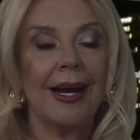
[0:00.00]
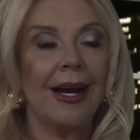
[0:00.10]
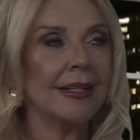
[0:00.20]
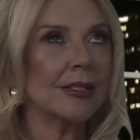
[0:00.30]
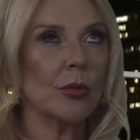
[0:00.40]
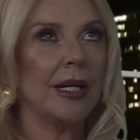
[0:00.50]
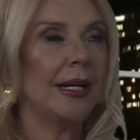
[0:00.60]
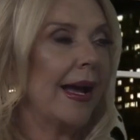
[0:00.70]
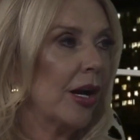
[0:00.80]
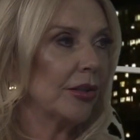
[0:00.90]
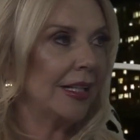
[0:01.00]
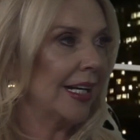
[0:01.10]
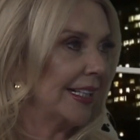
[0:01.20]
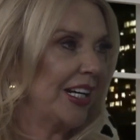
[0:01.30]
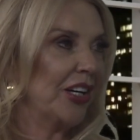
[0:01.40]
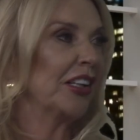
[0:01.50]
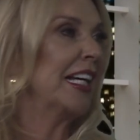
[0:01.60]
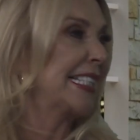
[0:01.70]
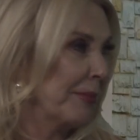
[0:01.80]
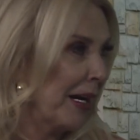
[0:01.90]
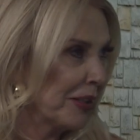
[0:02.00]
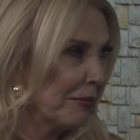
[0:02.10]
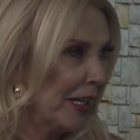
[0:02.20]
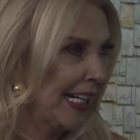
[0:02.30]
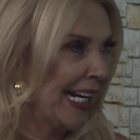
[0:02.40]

I just wanted out and I could care less about the money.